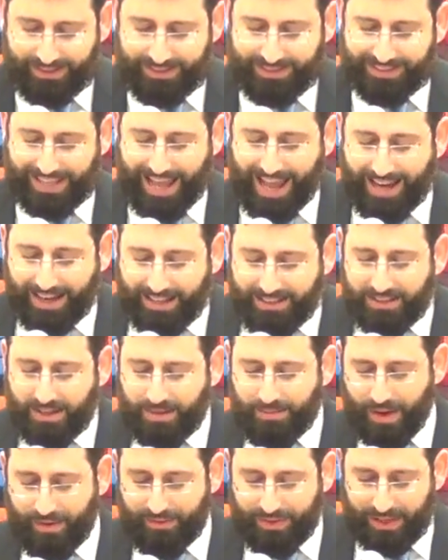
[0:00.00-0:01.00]

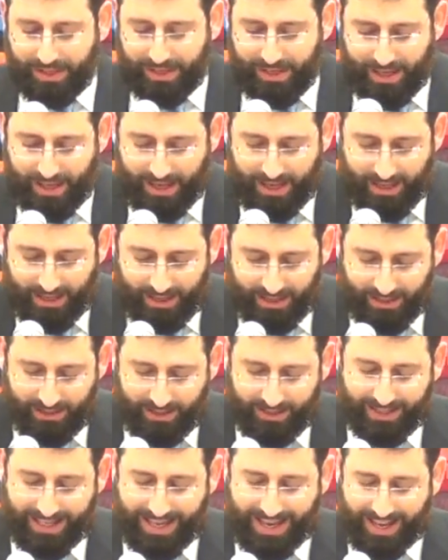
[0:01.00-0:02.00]
sanctum of the
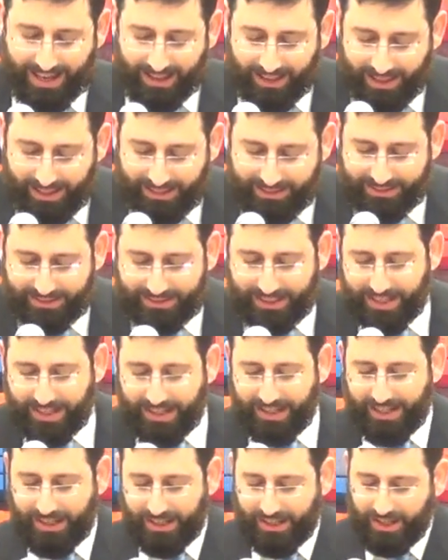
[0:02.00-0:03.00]
king, kingly
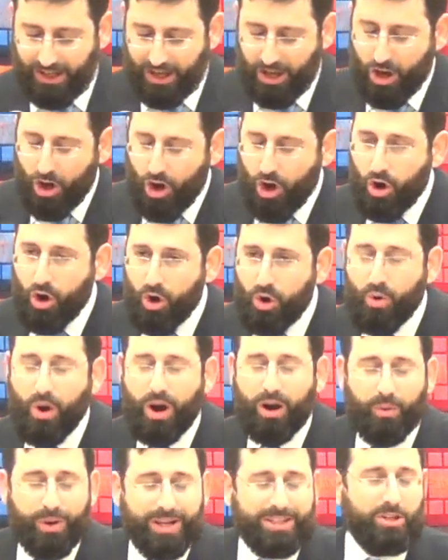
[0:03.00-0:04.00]
city. Who
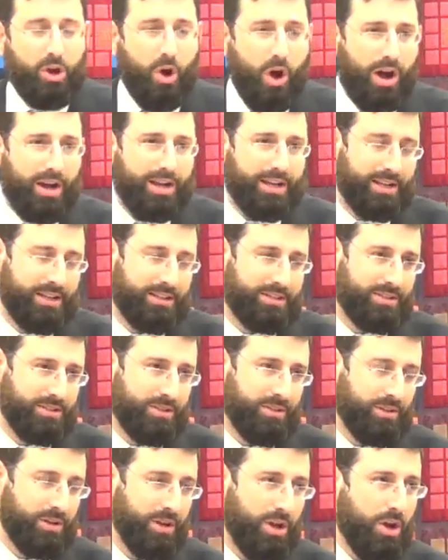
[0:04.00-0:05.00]
are we talking
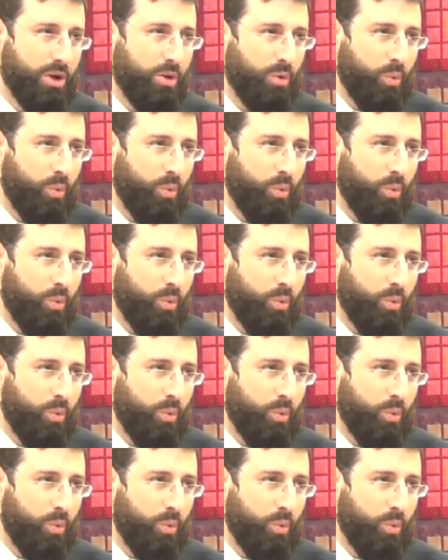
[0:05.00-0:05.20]
to?